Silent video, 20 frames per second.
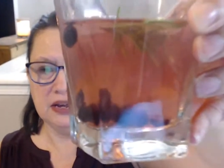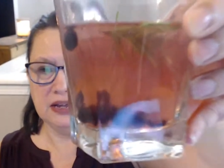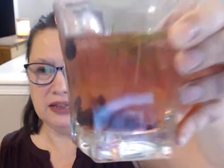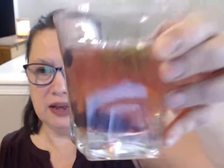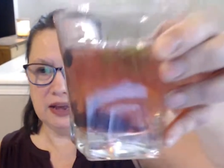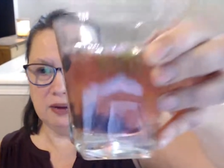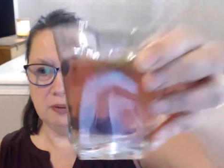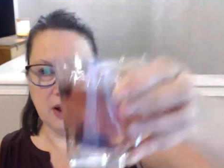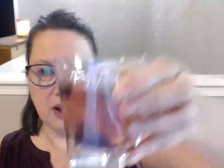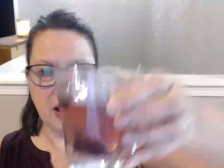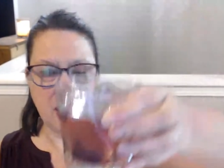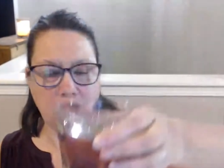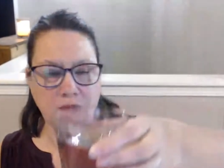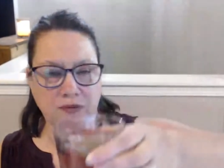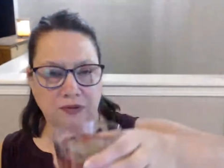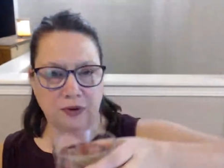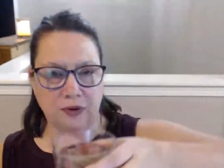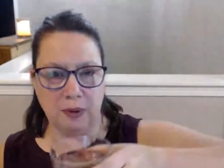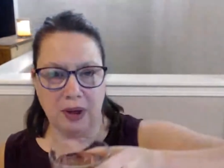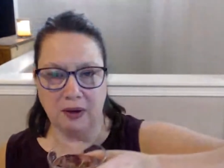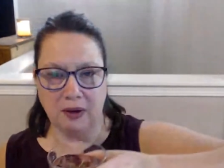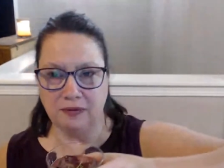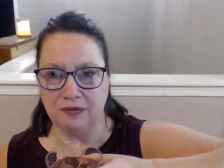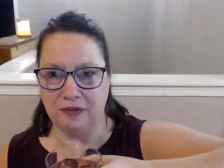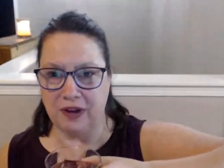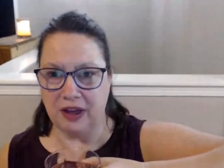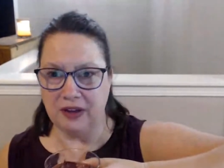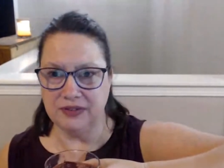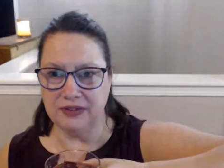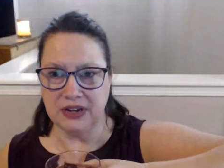They were out for about
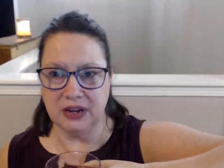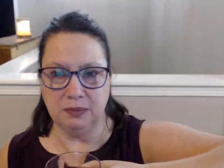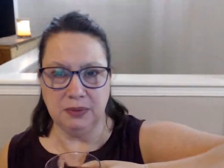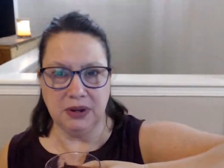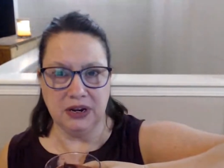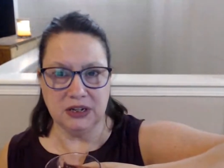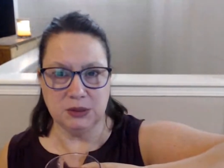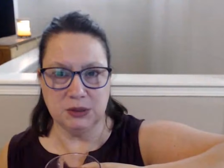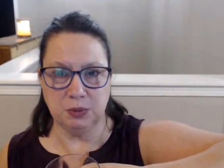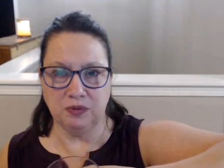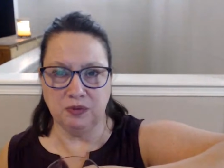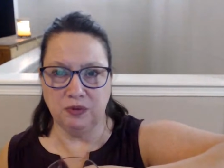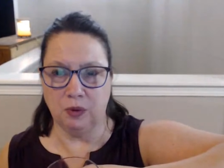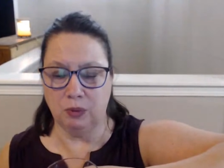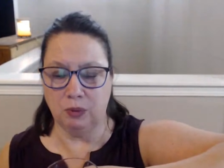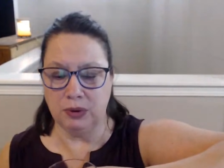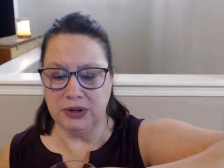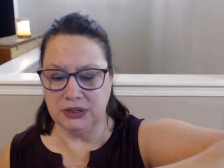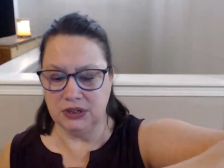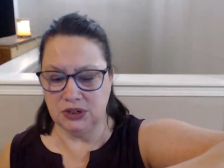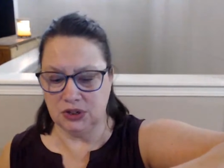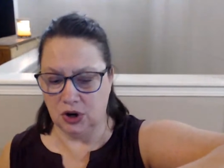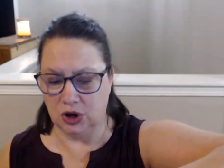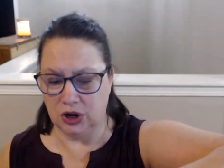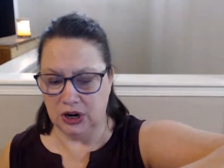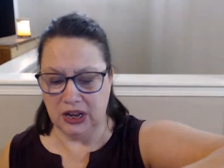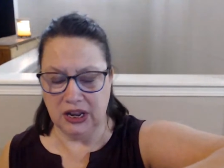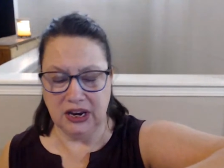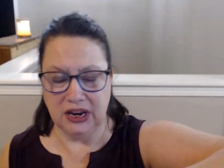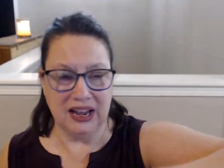5-10 minutes before we
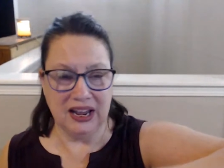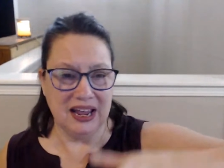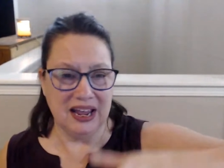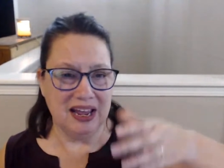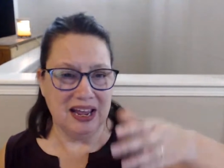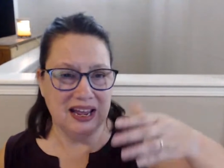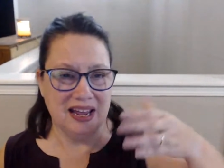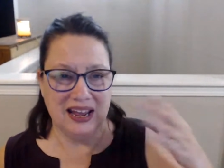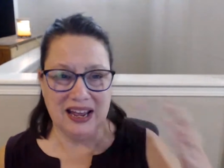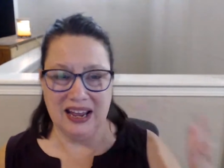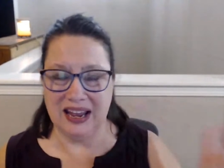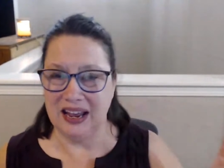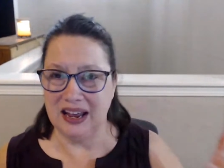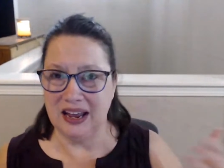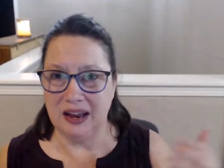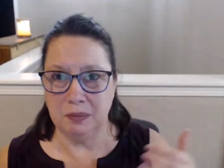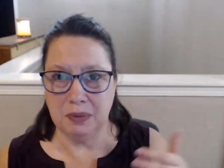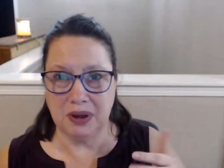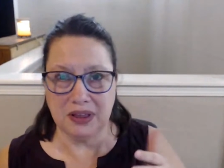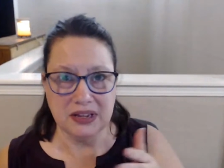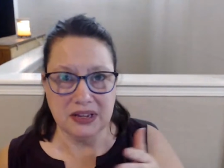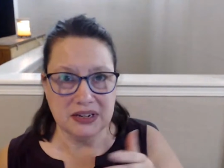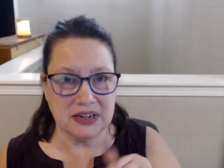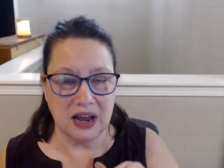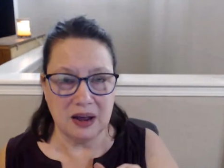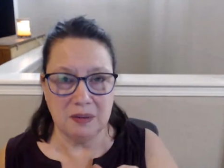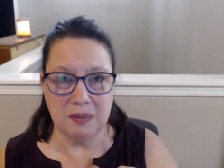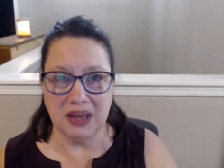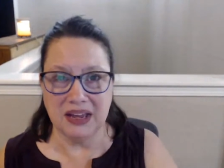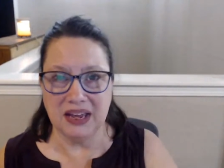started. And by the
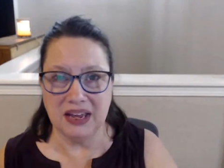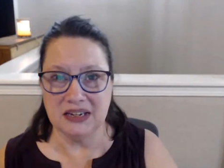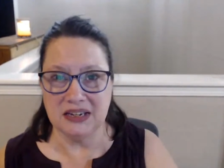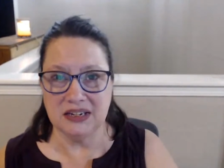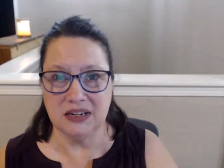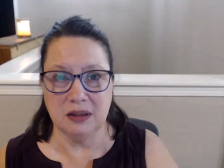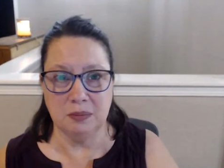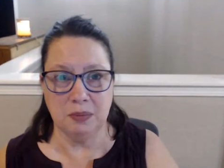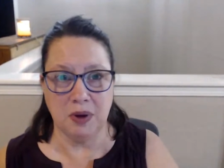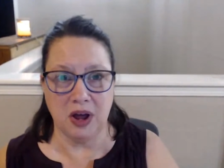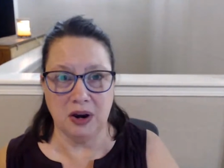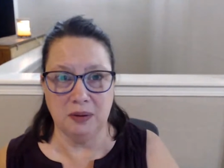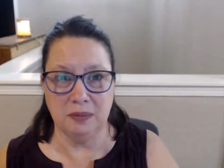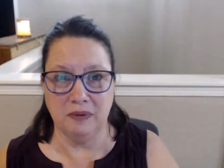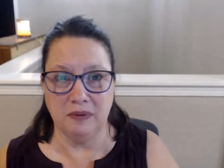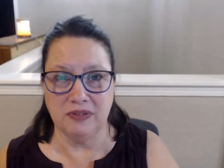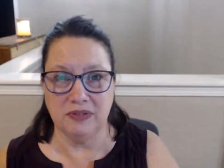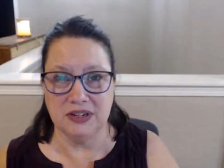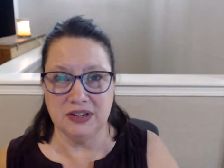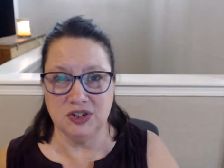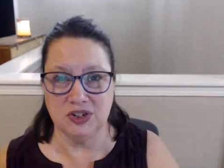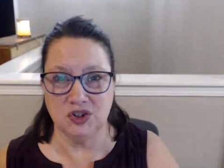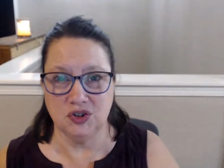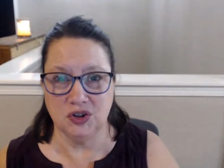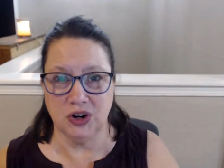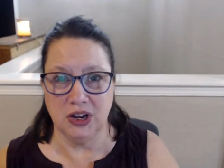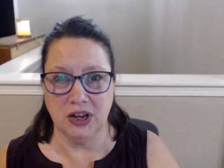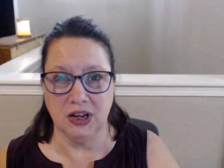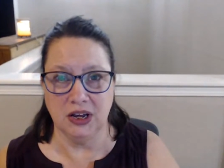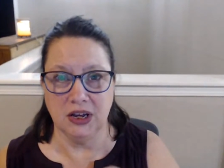time I get to the bottom of this
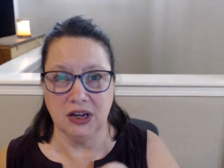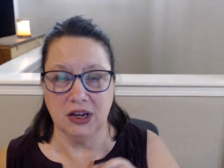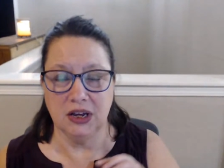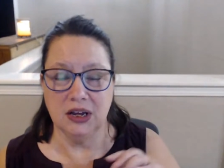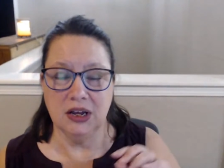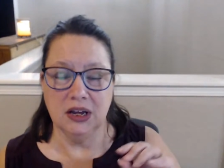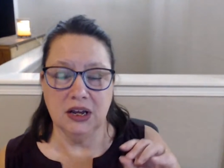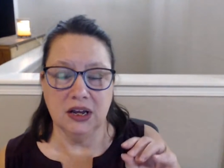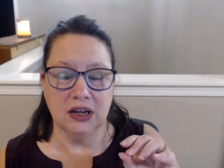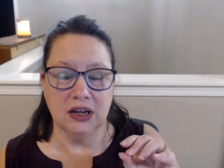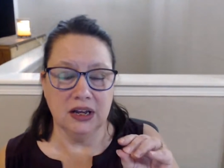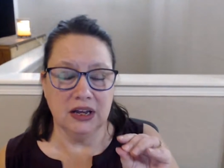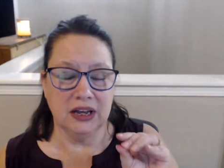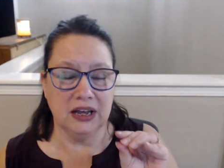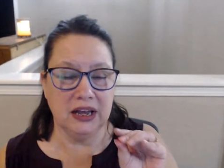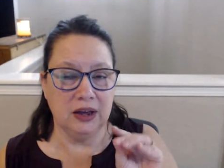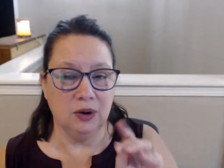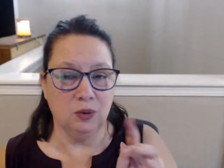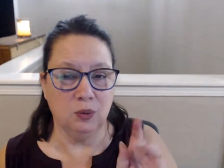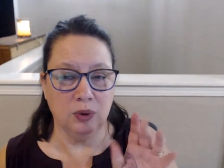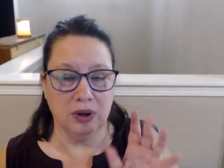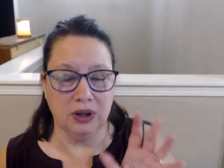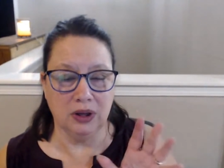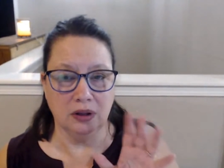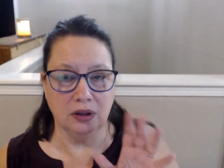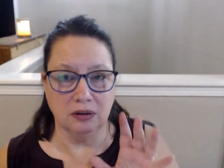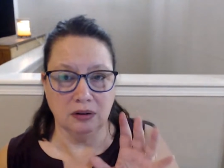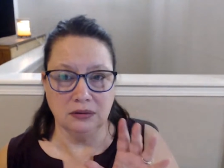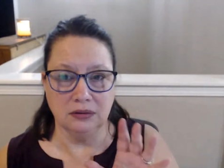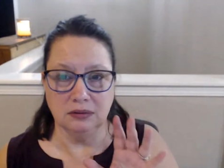drink, it
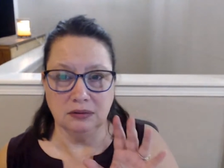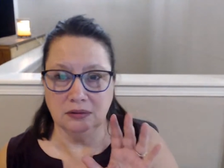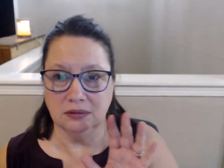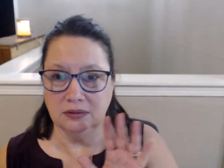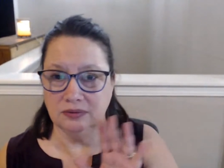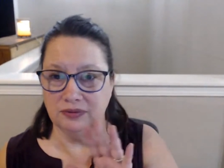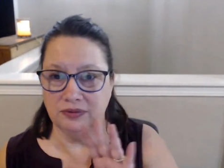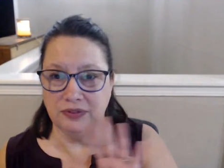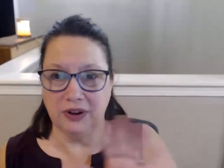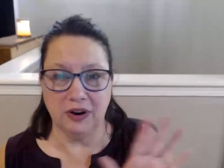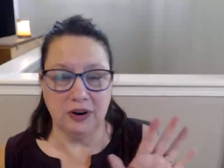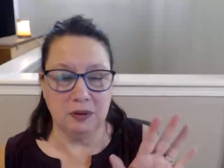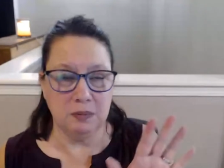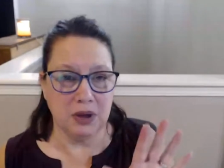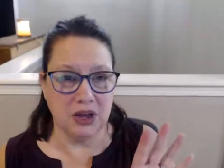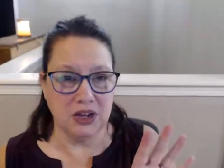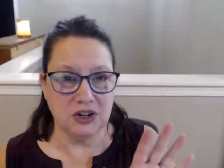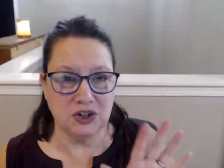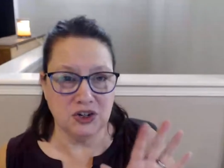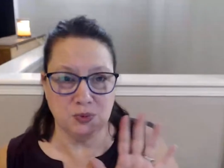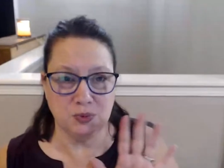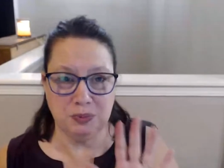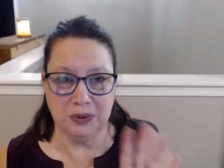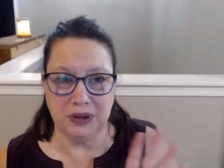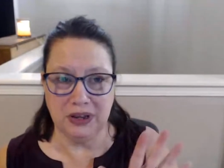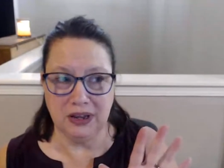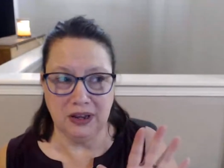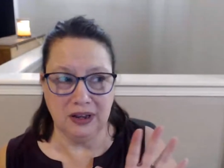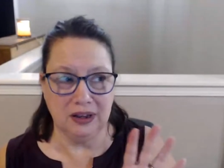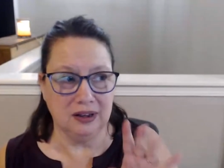will very much
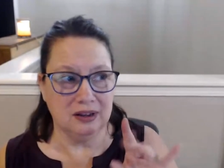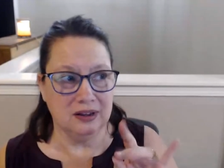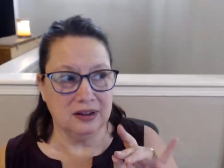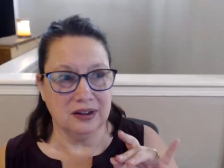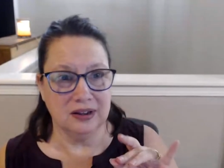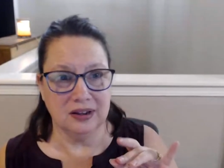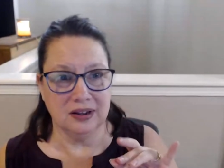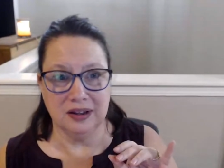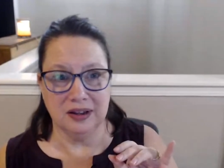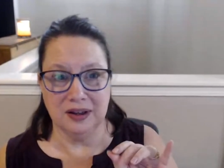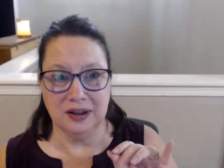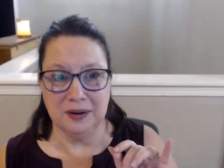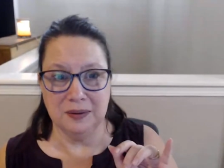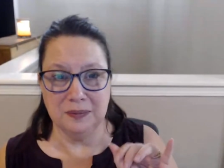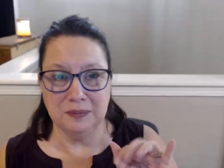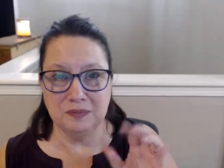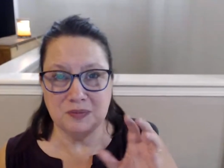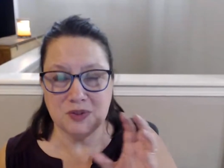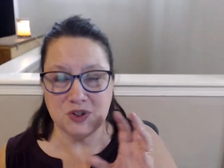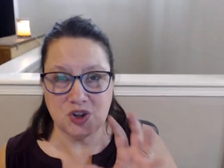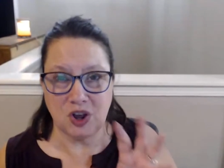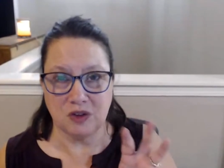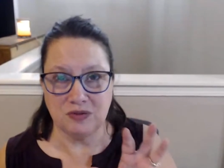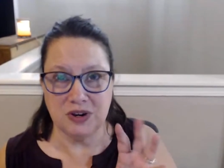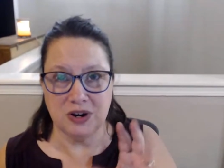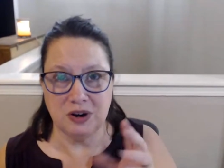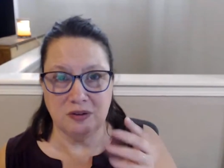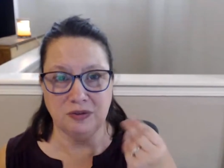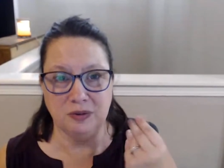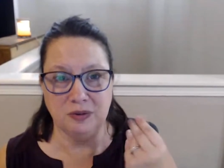be
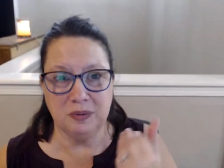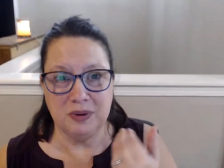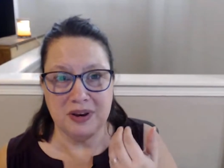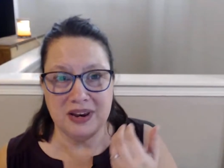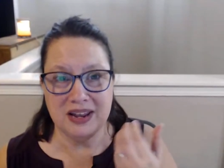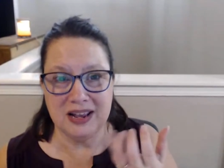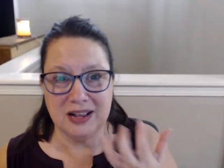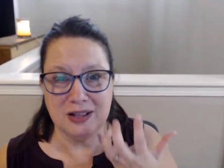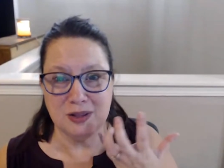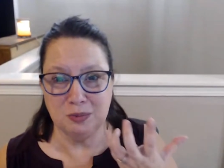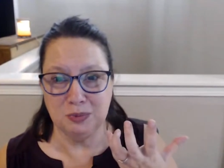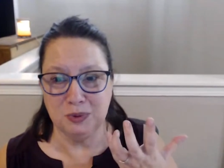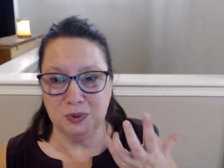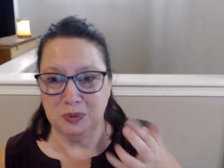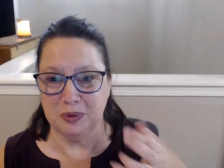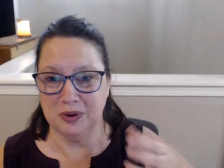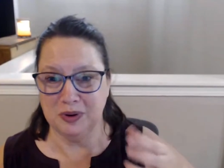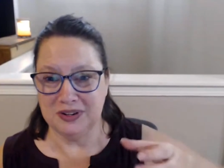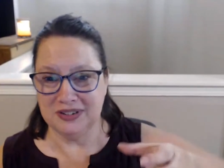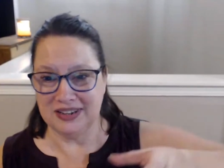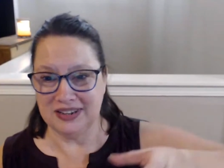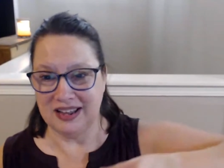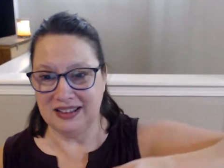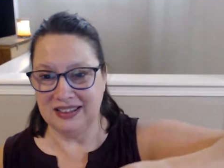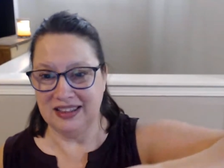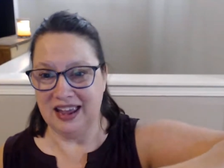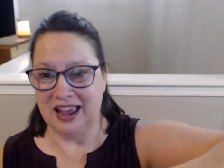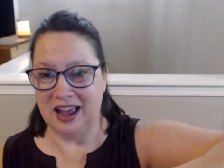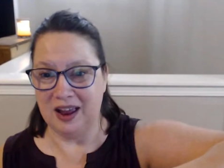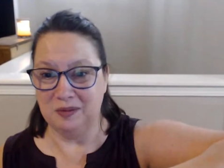soft enough for me to eat the blueberries at
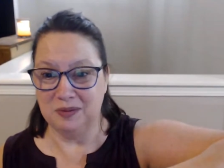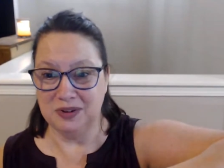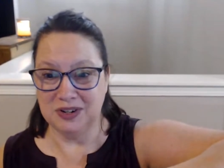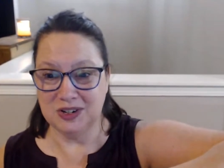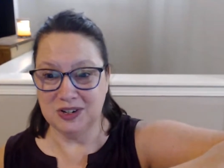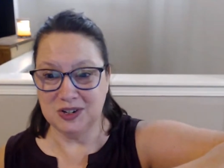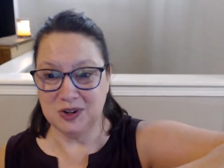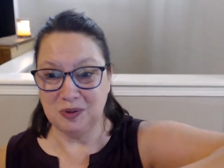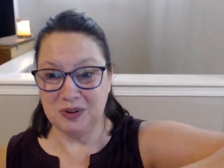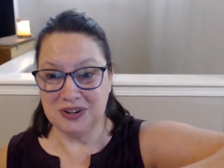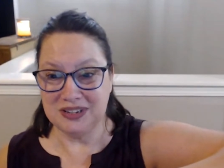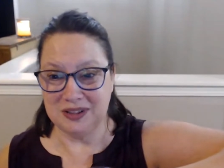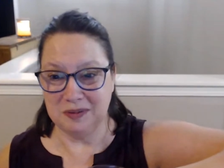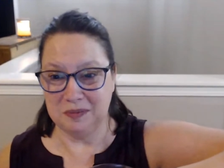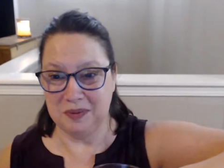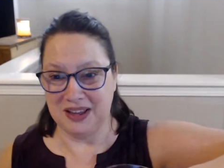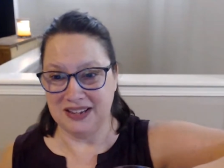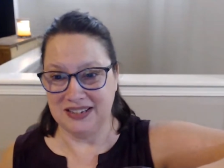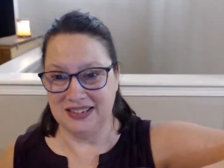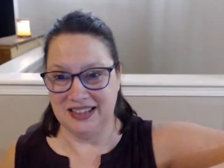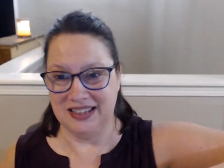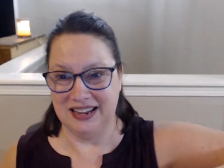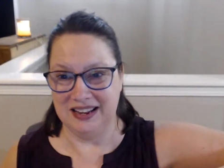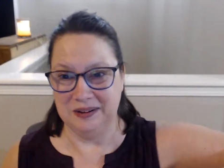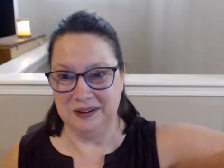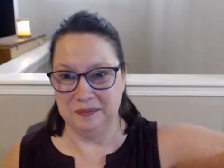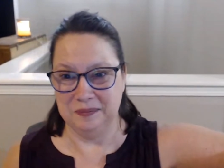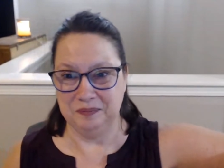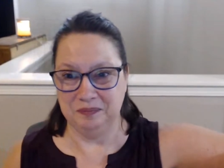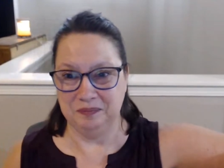the end, which is always the best thing.